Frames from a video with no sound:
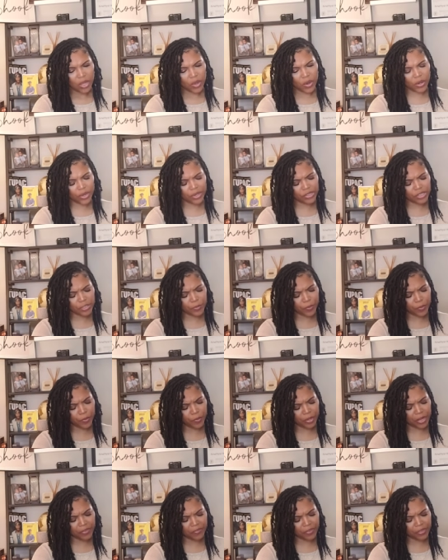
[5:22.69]
Or you just been
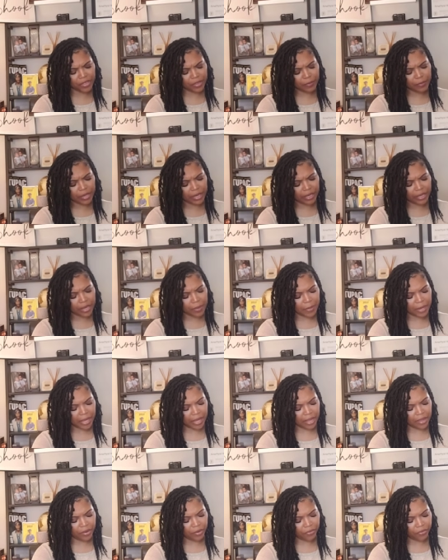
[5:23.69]
praying for something to come
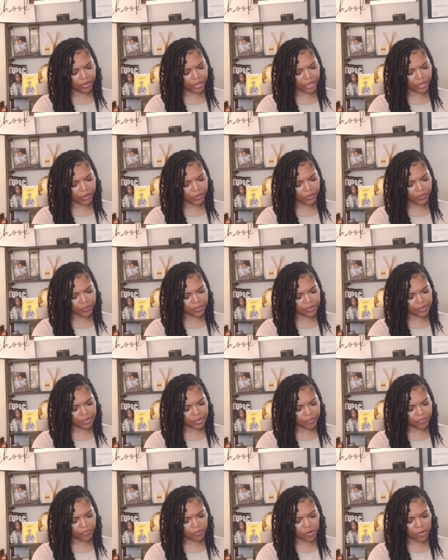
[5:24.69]
together for you.
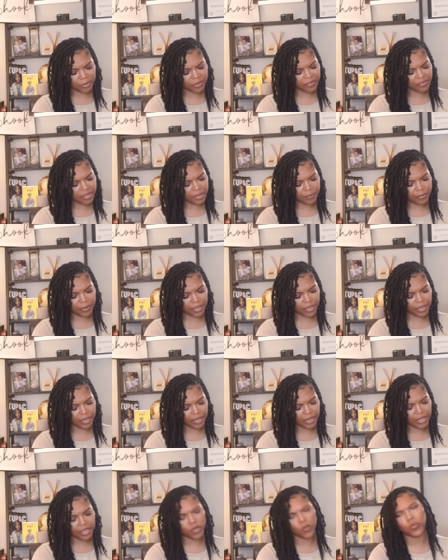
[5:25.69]
Some form of
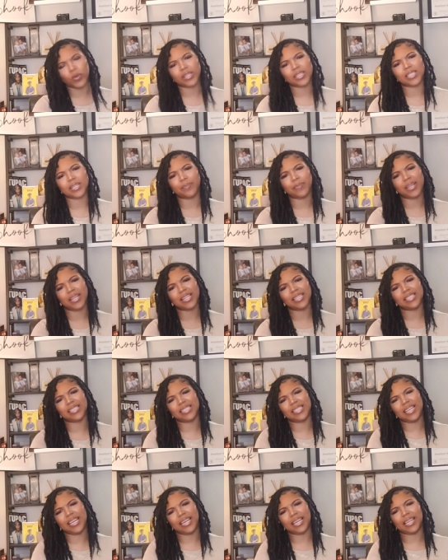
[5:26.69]
stability. You want something to
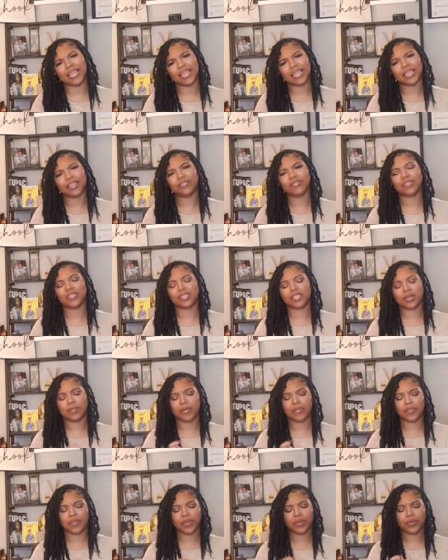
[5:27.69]
stick for
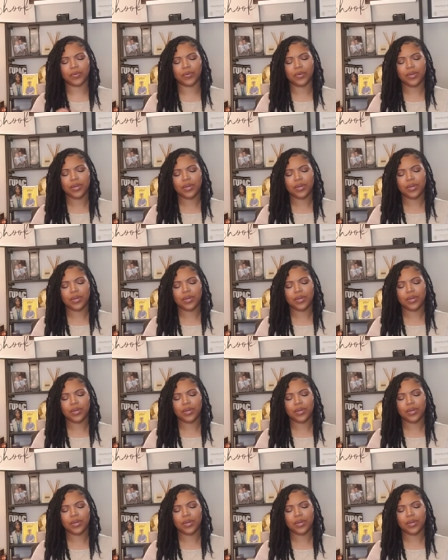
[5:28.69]
some of you.